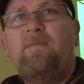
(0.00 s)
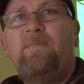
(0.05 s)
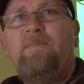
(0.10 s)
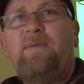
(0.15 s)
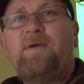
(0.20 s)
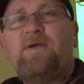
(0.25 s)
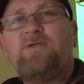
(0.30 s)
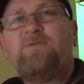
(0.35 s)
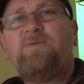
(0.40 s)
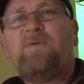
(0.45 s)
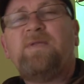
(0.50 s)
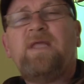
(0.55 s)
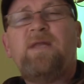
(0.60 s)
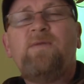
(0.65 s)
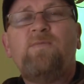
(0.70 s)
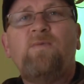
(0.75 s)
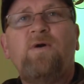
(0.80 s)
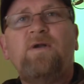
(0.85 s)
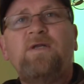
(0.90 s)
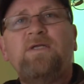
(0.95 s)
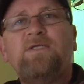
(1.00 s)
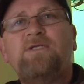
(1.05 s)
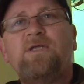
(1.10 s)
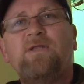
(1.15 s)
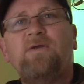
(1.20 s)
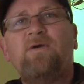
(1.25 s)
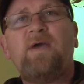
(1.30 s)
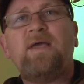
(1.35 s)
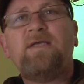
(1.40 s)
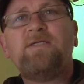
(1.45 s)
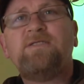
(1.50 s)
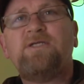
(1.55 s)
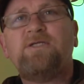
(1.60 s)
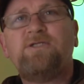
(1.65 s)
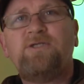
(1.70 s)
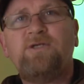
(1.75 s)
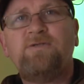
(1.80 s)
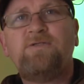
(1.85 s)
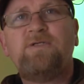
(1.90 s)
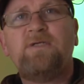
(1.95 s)
because we didn't want it to look
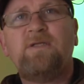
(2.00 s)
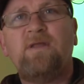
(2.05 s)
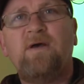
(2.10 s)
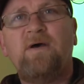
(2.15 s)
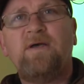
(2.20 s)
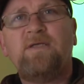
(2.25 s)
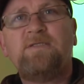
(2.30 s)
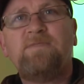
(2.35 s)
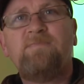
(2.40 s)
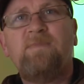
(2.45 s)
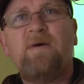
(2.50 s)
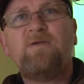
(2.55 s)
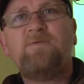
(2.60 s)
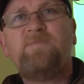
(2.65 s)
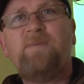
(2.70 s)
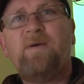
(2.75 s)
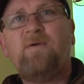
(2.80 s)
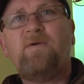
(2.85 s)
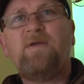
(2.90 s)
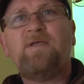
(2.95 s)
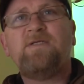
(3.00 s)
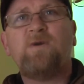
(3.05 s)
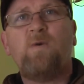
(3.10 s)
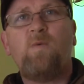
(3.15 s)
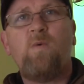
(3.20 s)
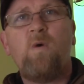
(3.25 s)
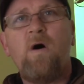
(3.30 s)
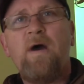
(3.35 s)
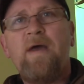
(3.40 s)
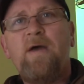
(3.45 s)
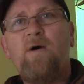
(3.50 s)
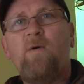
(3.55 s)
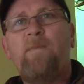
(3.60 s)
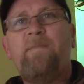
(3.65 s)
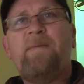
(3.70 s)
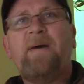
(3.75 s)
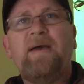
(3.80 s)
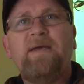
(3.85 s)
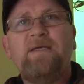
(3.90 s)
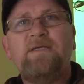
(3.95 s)
institutionalised. Most buildings are white or
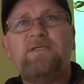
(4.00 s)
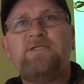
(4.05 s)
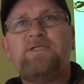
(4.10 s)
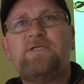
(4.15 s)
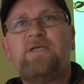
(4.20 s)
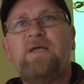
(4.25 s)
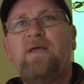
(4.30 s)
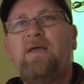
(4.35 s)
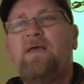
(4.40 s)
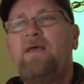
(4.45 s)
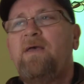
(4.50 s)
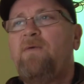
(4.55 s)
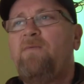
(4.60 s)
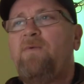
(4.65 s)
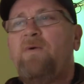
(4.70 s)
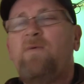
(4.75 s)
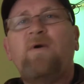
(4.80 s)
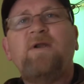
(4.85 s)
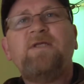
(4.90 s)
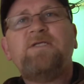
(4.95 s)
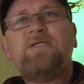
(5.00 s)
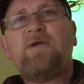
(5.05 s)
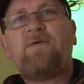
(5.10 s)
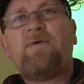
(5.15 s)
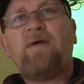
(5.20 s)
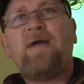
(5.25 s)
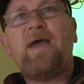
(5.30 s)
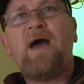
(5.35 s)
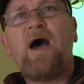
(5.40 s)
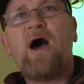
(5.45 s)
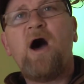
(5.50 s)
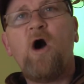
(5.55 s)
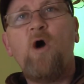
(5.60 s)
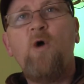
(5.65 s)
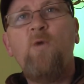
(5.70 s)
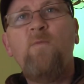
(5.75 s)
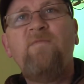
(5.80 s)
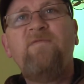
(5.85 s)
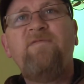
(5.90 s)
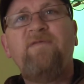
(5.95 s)
beige. We wanted to create a
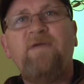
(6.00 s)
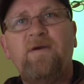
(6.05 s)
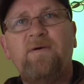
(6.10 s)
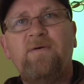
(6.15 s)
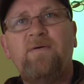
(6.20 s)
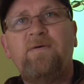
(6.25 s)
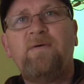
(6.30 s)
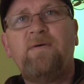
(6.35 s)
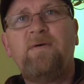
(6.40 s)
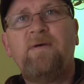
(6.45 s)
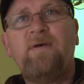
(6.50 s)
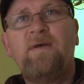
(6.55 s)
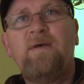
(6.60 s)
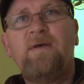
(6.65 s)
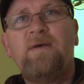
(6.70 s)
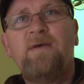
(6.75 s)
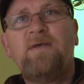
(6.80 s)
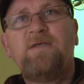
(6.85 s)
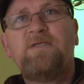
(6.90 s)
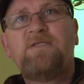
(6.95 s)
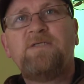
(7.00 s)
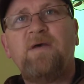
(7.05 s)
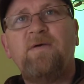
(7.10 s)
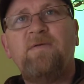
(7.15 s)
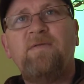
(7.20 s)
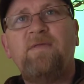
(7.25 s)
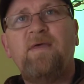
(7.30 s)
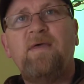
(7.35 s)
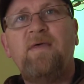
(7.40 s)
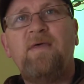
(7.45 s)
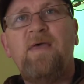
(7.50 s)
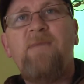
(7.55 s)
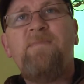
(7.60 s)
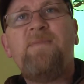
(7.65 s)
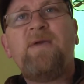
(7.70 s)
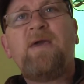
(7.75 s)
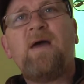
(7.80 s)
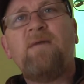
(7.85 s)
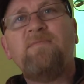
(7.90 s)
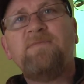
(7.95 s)
home feel so that
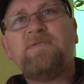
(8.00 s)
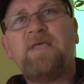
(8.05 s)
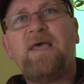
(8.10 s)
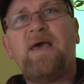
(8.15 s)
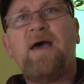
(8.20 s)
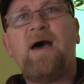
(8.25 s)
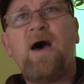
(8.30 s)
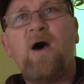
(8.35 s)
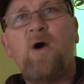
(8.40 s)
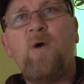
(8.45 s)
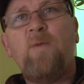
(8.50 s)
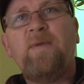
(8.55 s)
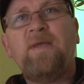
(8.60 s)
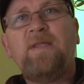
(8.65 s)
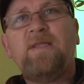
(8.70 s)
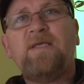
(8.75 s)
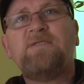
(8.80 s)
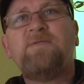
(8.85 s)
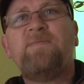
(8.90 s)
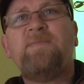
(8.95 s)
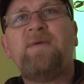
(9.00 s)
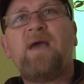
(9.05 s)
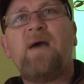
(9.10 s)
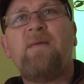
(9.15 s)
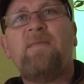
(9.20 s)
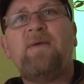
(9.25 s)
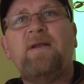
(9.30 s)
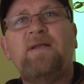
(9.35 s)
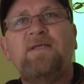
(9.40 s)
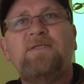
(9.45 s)
it becomes their home, it doesn't become an